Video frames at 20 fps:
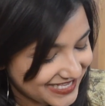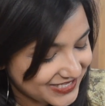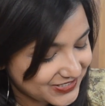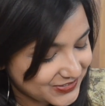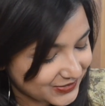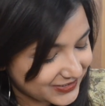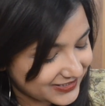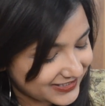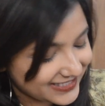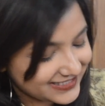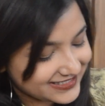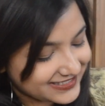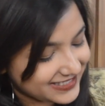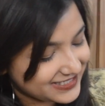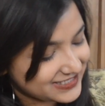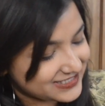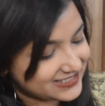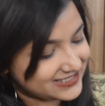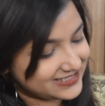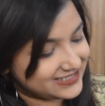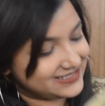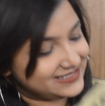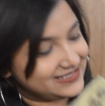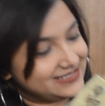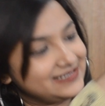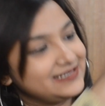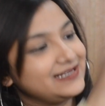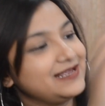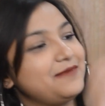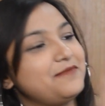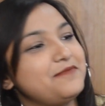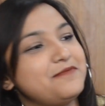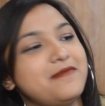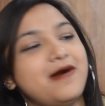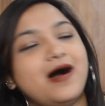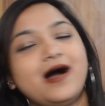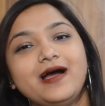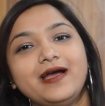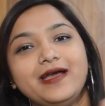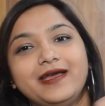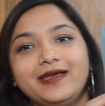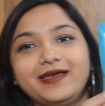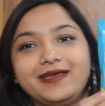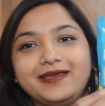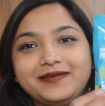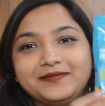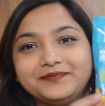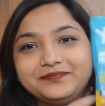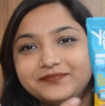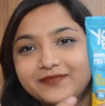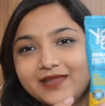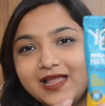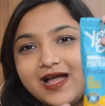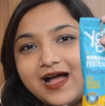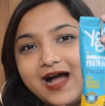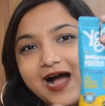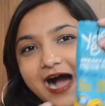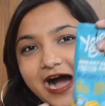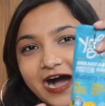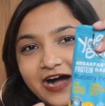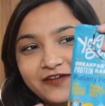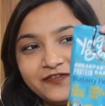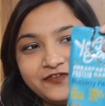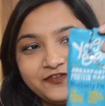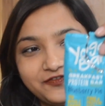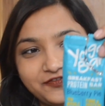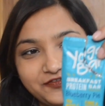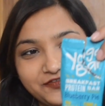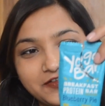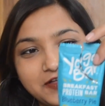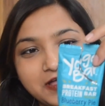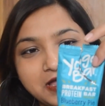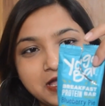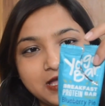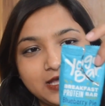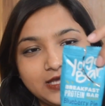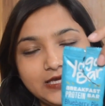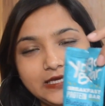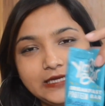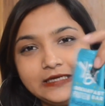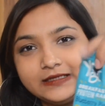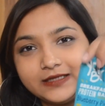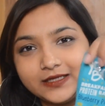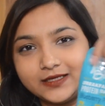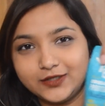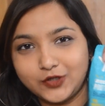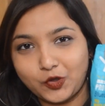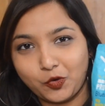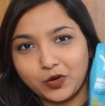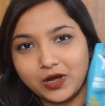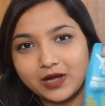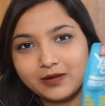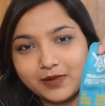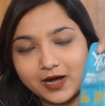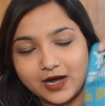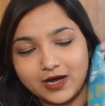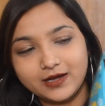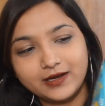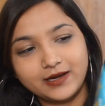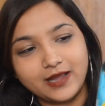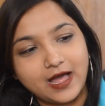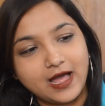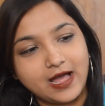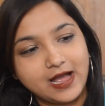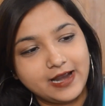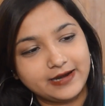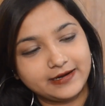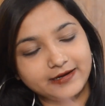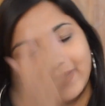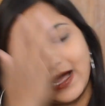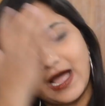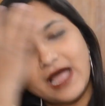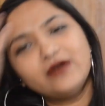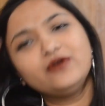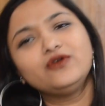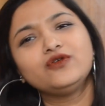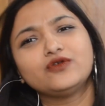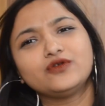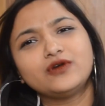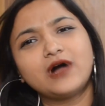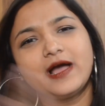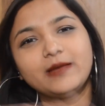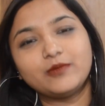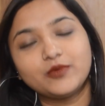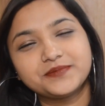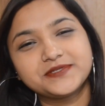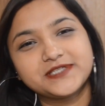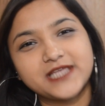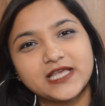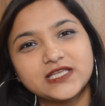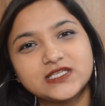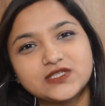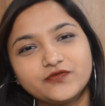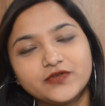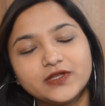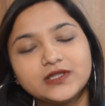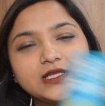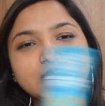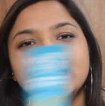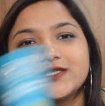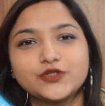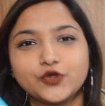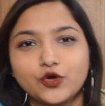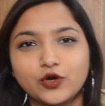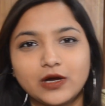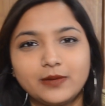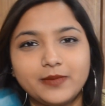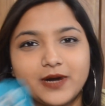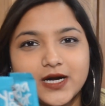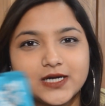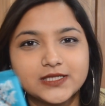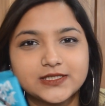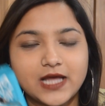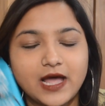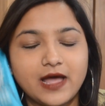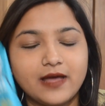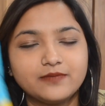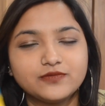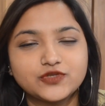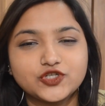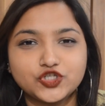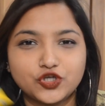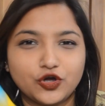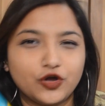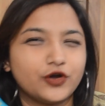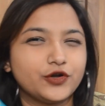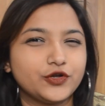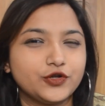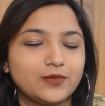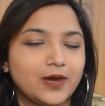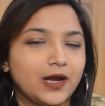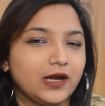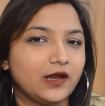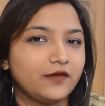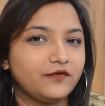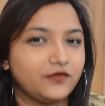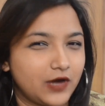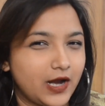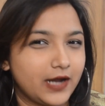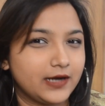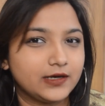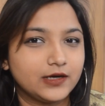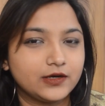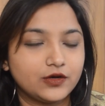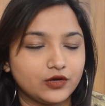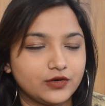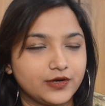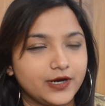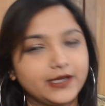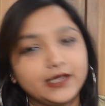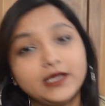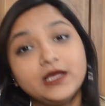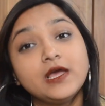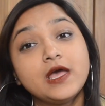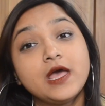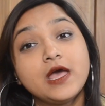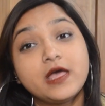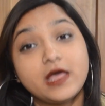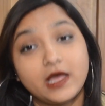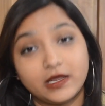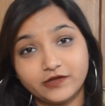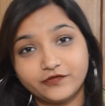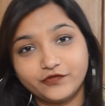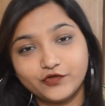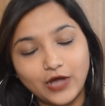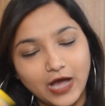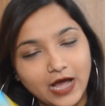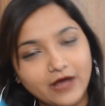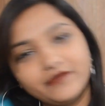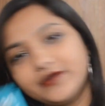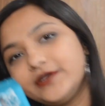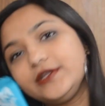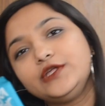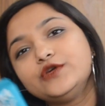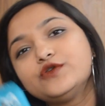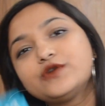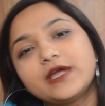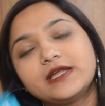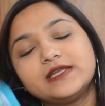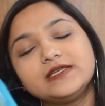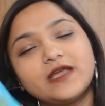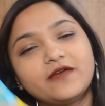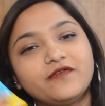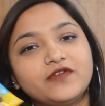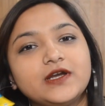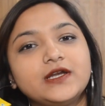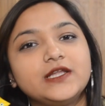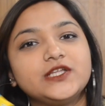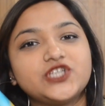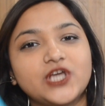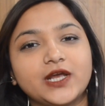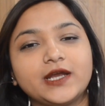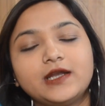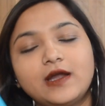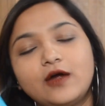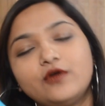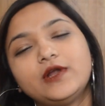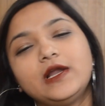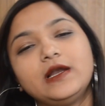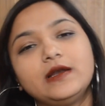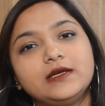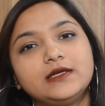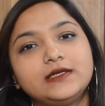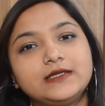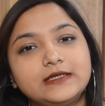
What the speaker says: so this is my half eaten yoga bar, and I don't know, I'm obsessed with these yoga bars. I'm sure you might have tried it already, and if you haven't, you can definitely check it out. I'll